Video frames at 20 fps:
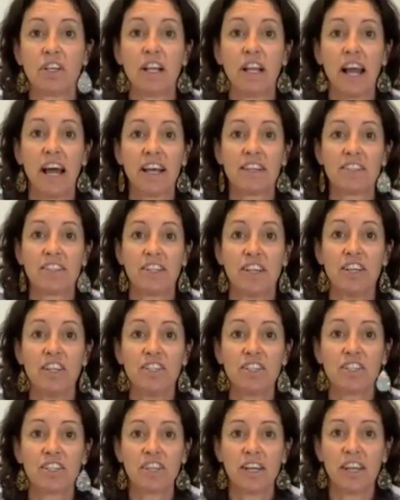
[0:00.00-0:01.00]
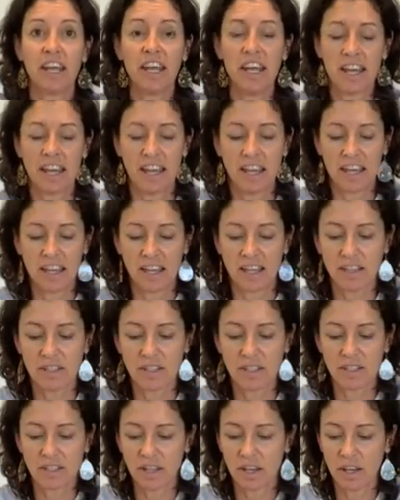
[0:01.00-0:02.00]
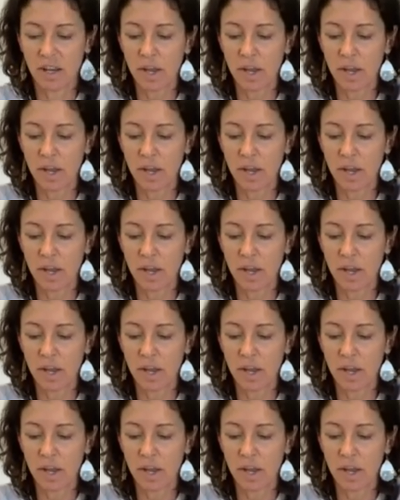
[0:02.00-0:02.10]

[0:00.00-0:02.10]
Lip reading: glass dish, is